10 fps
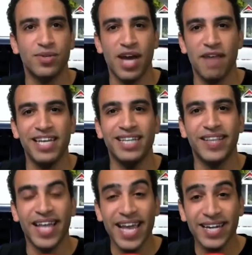have
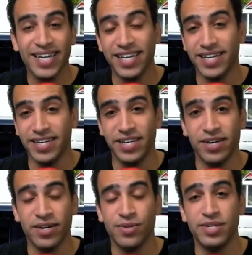Elaine Egan
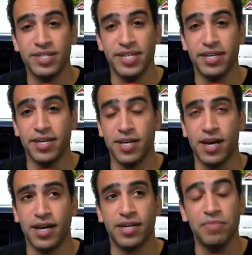here, who is the
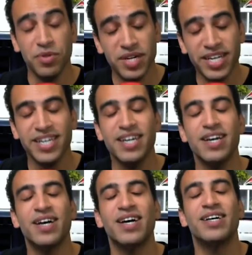Community
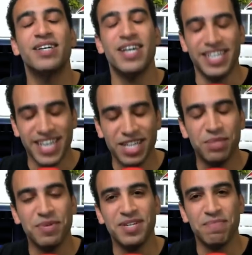
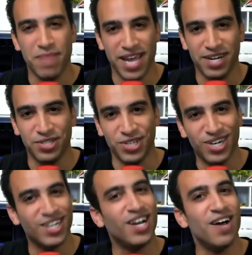Engagement
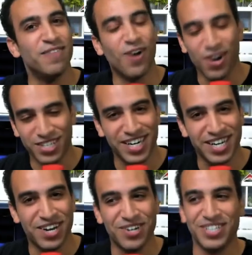Manager of
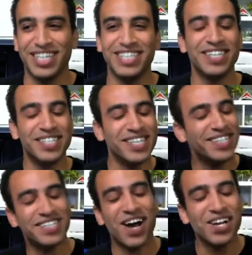ARK.io. It's
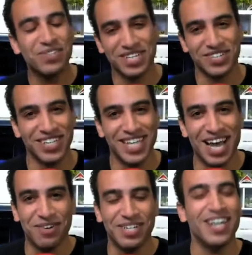a tongue twister on
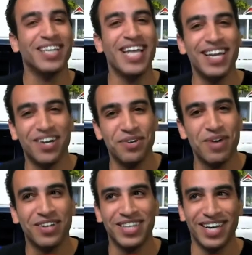that one. Elaine, are you
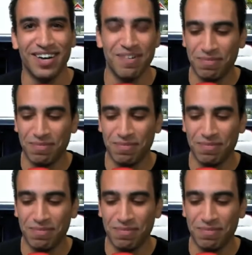out there?